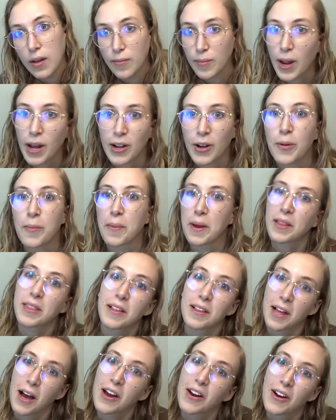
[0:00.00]
not going to make the
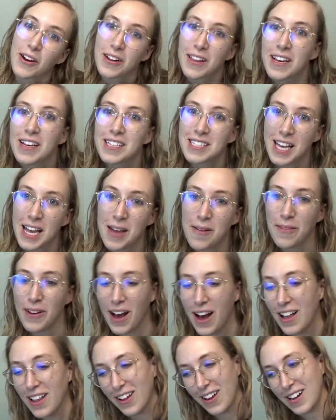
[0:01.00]
line art the same
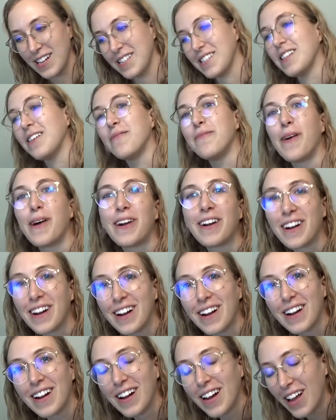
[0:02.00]
color as the
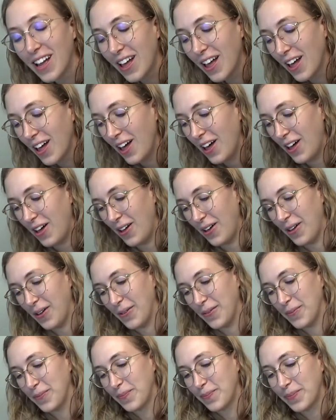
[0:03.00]
marker.
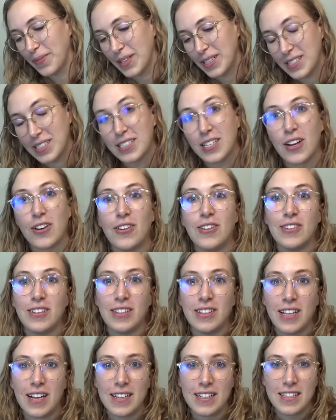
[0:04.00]
So
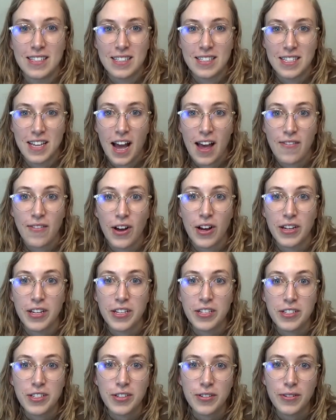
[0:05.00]
let's dive on
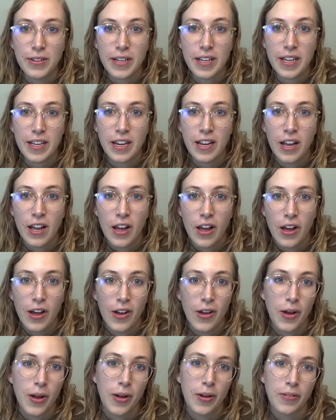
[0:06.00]
into it.
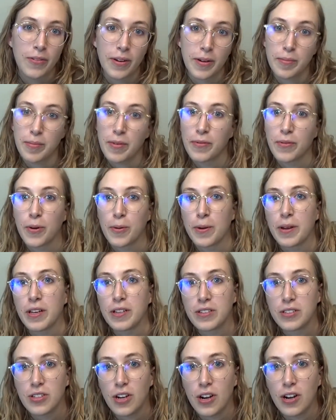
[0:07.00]
Right before we
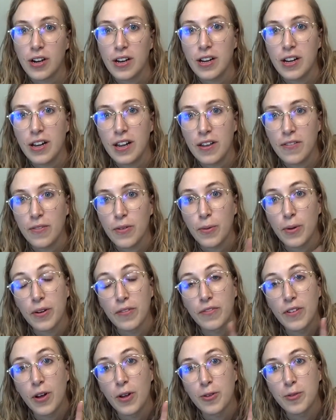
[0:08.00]
get started, if you want
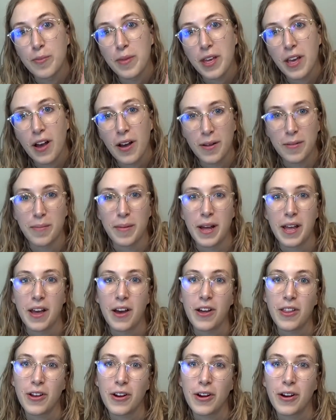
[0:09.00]
to follow me on my
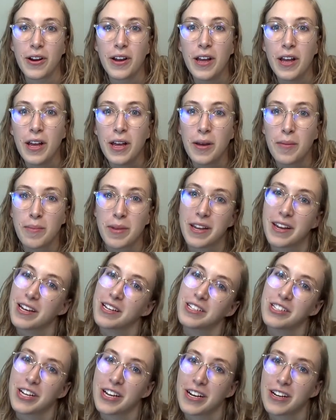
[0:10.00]
other media
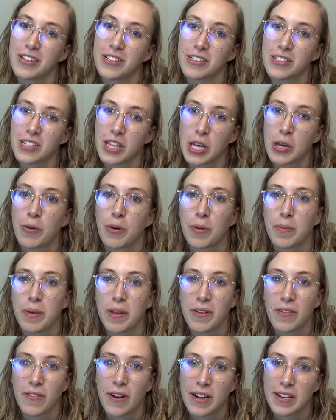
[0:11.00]
channels, they will
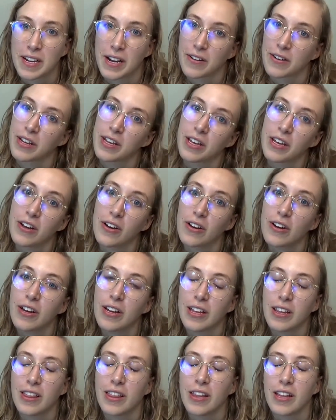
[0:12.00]
be right down here
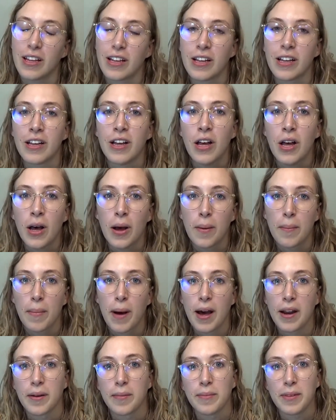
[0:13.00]
in the
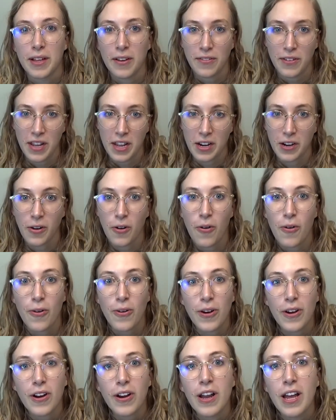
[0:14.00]
bottom left hand
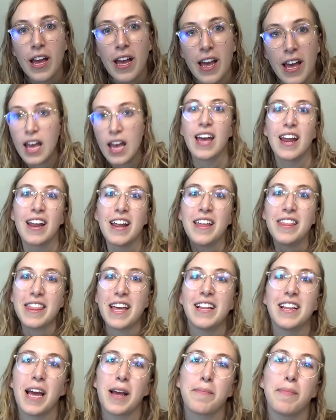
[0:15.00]
corner, and hit
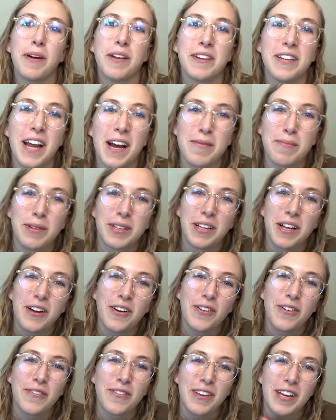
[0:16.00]
that like button down
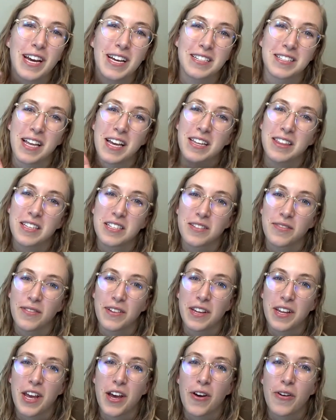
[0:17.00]
below if you guys like this
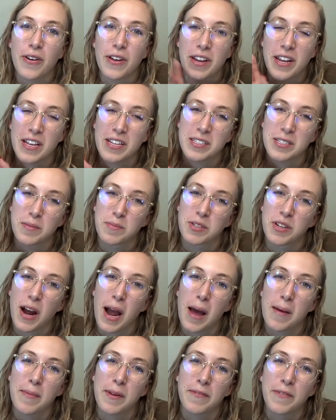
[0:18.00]
video, and hit
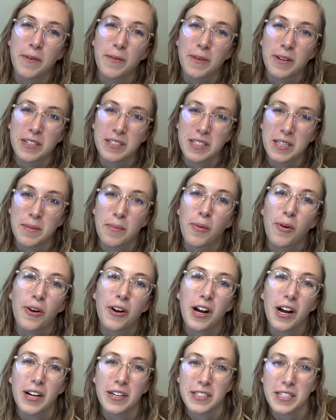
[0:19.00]
subscribe if you want to see
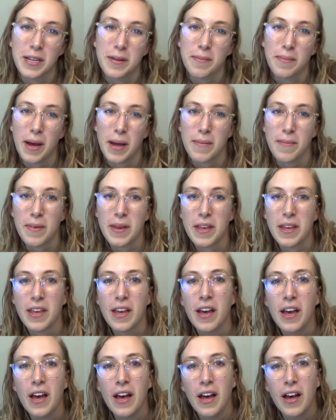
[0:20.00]
more content by me.
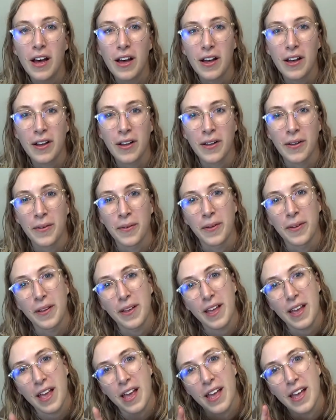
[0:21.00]

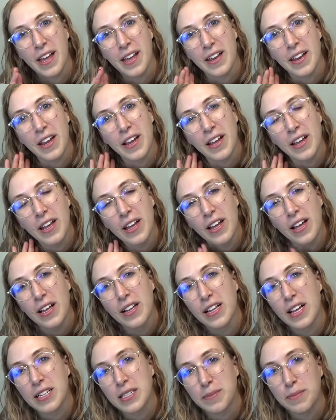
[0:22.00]
And
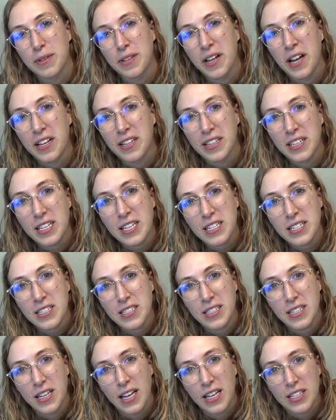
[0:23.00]
last but not
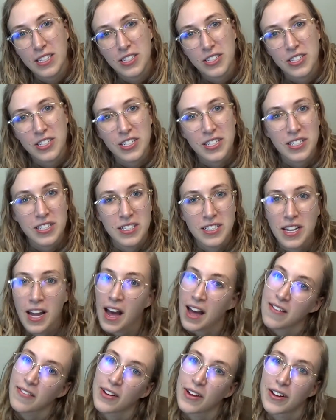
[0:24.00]
least, let's just
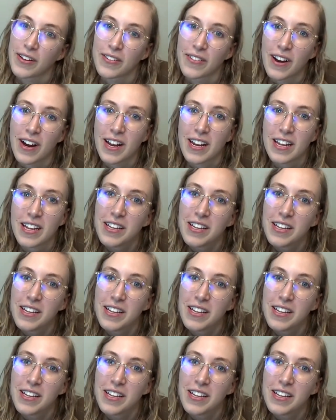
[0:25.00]
dive on right